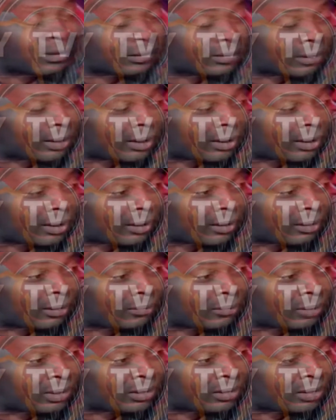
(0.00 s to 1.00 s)

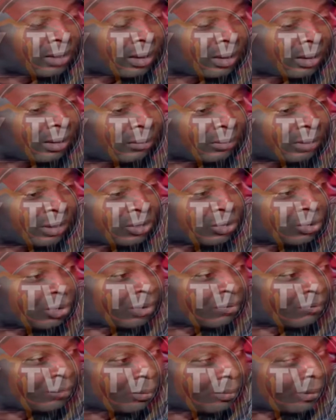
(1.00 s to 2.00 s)
Ministry
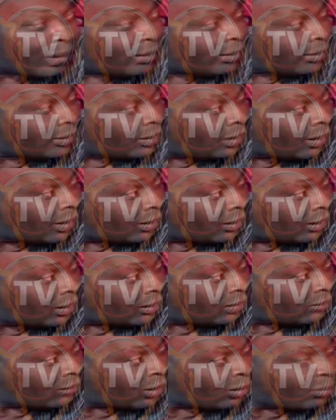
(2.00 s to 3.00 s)
of Humanitarian
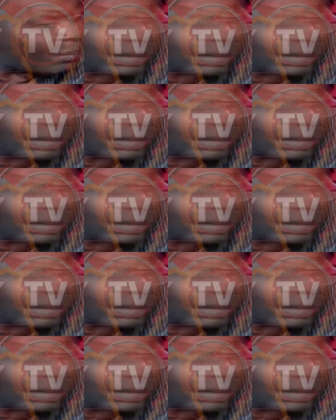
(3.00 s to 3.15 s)
and Development